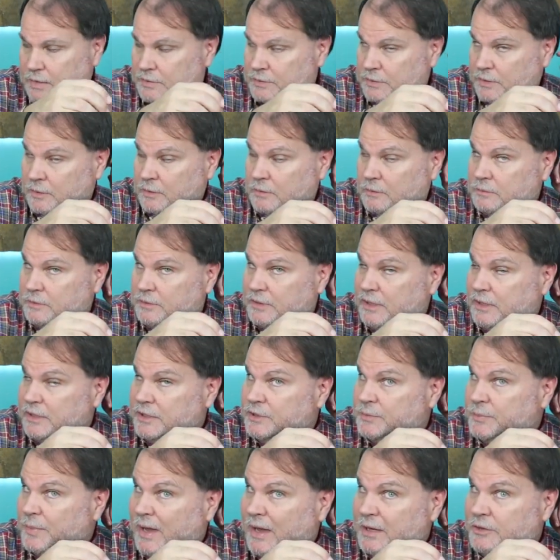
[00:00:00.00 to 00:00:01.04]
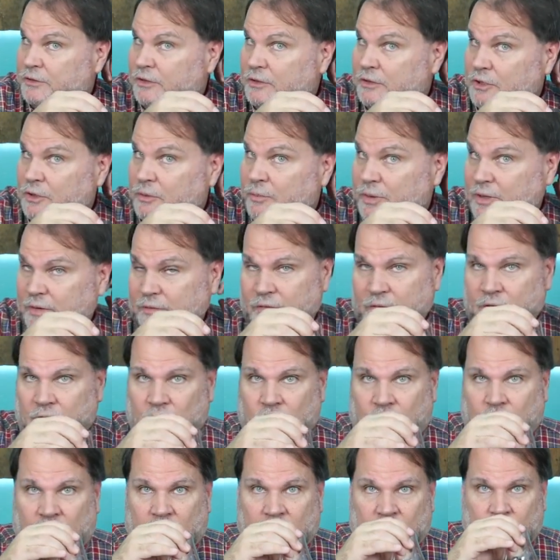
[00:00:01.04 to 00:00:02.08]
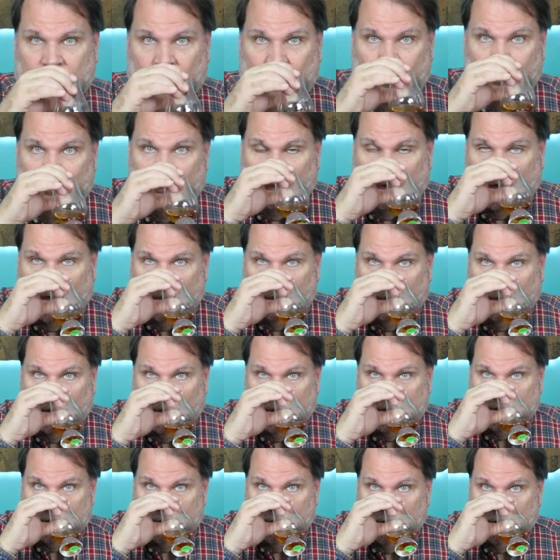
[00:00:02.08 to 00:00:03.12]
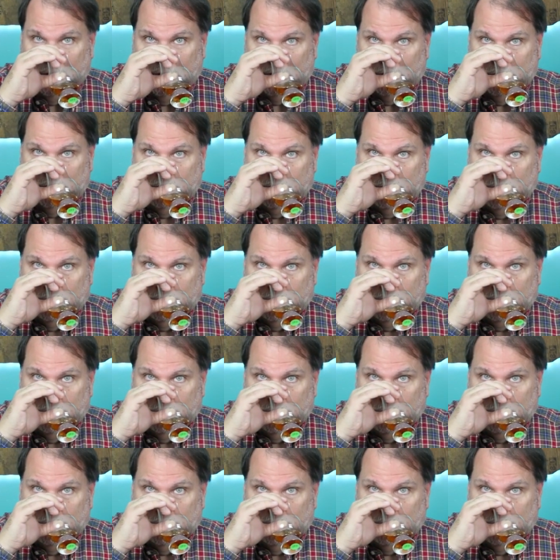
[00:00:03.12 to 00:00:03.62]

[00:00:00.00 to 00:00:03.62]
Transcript: So D's back to a little bit of a rye bread smell.